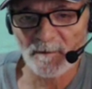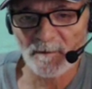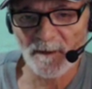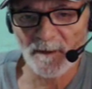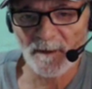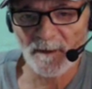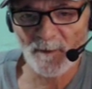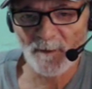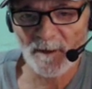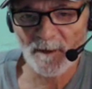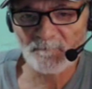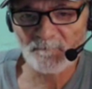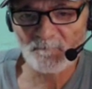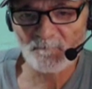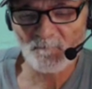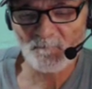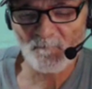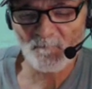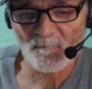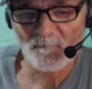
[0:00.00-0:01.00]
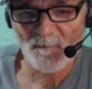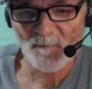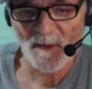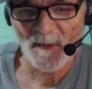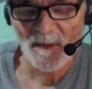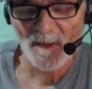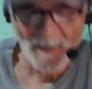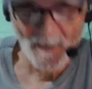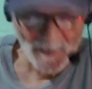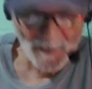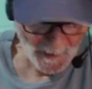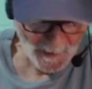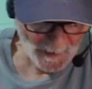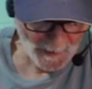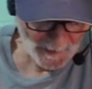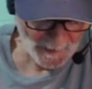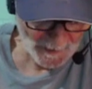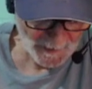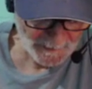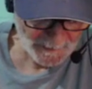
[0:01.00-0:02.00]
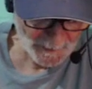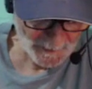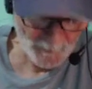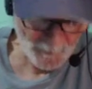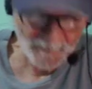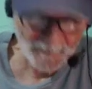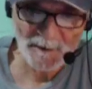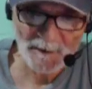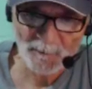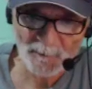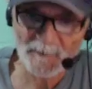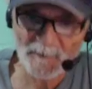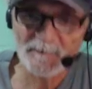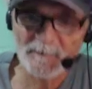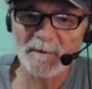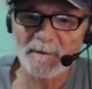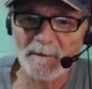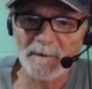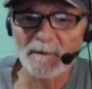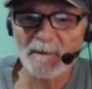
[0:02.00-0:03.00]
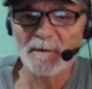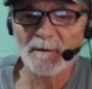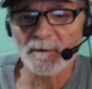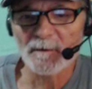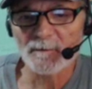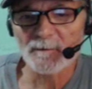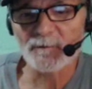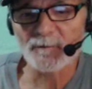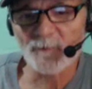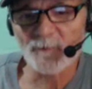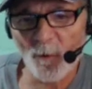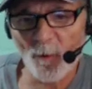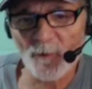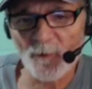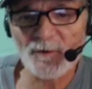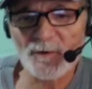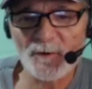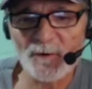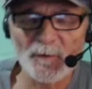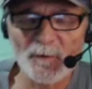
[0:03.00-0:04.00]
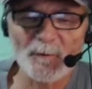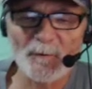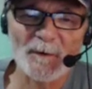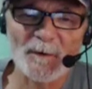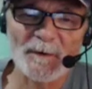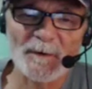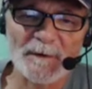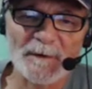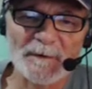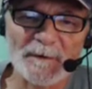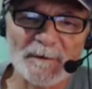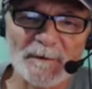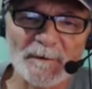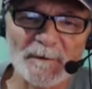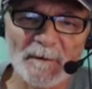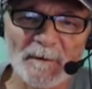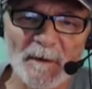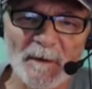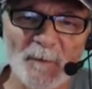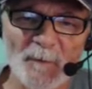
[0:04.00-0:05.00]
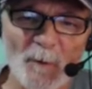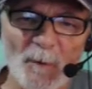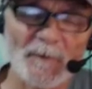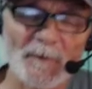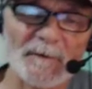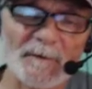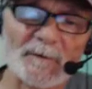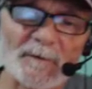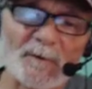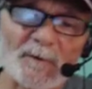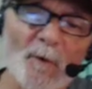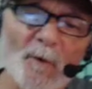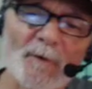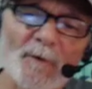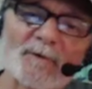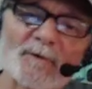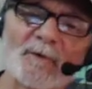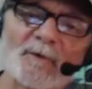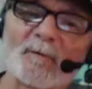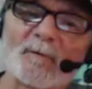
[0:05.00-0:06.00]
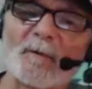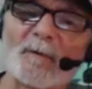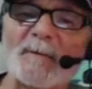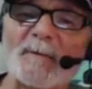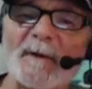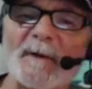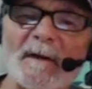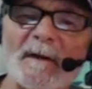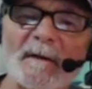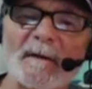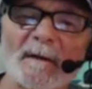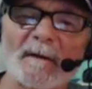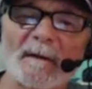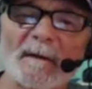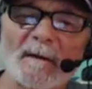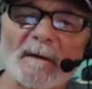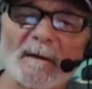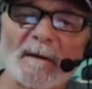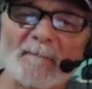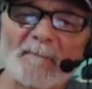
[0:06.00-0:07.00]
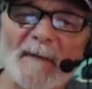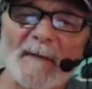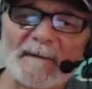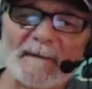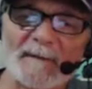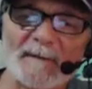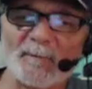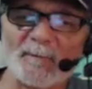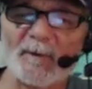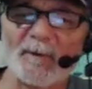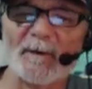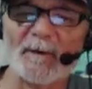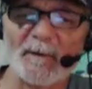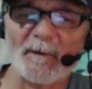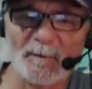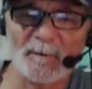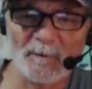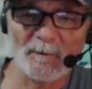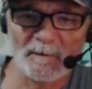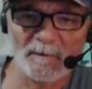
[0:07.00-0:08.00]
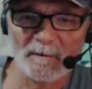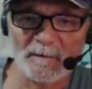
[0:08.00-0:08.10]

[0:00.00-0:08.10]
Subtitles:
Amen. And they would torture you for this. Of course, the tortures would be meant to bring you